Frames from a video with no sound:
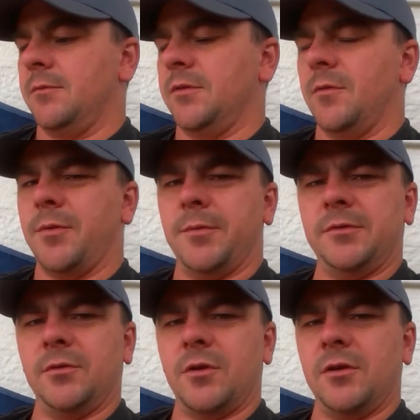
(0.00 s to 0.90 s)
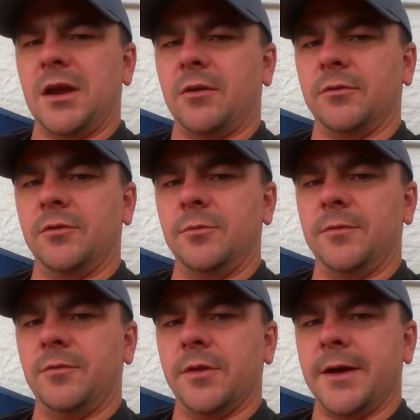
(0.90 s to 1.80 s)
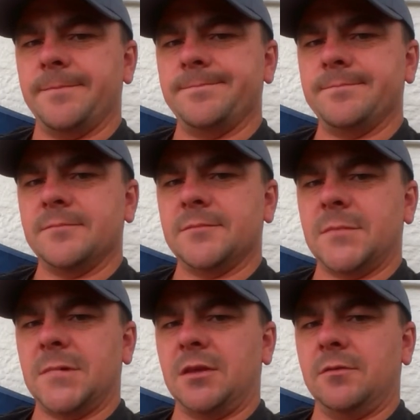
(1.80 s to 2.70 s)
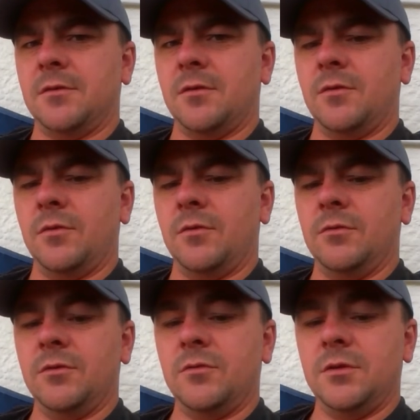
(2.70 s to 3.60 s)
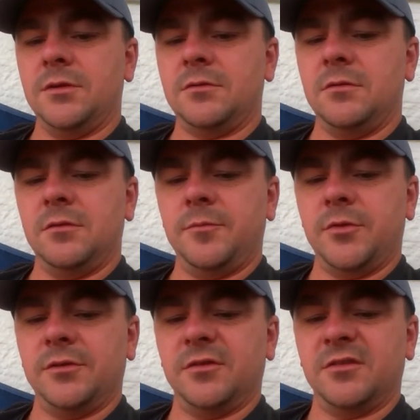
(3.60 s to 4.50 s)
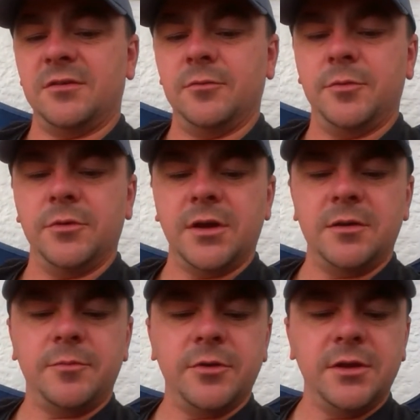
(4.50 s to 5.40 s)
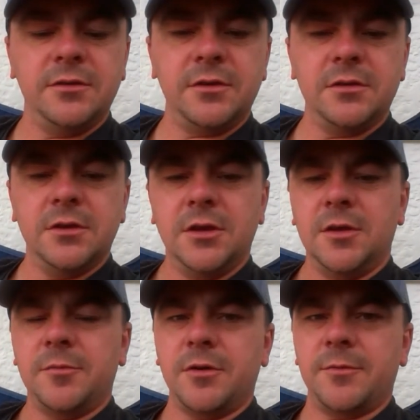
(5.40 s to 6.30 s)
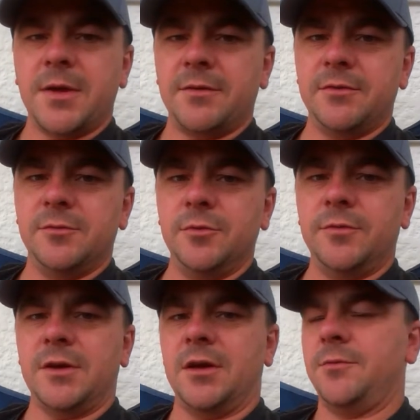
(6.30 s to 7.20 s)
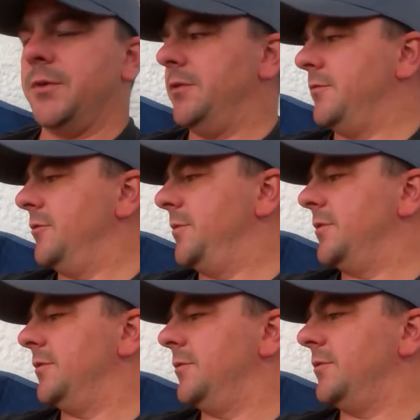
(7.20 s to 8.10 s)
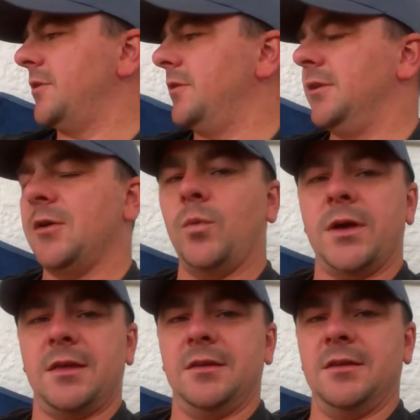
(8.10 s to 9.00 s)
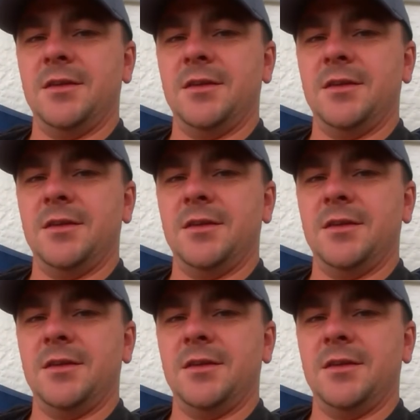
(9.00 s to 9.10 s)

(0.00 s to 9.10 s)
So I've probably still got an hour or two before that. So all in all, it's a pretty successful brew day, pretty easy. I'm having to move it halfway through because it was starting to get wet.